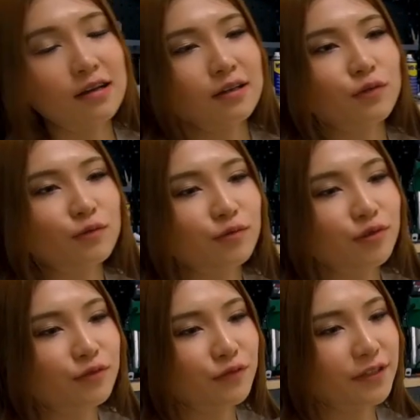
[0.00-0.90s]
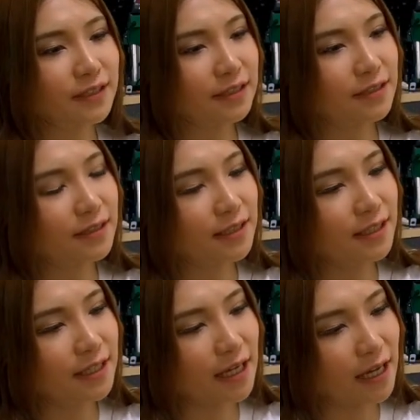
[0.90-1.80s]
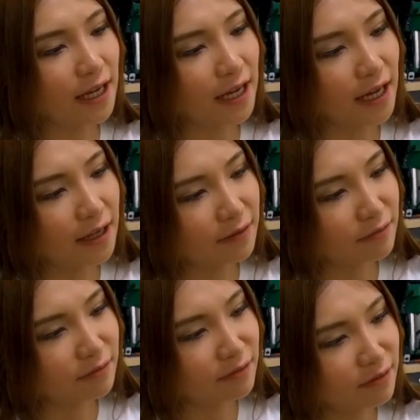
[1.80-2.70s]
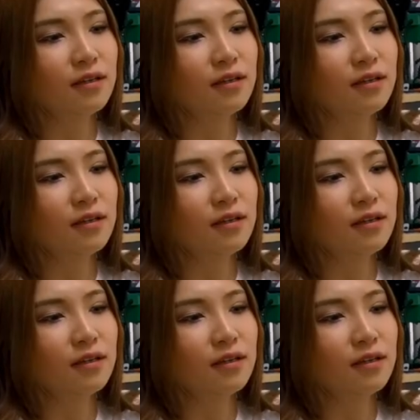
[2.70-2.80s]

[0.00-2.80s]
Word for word: Guru 360 and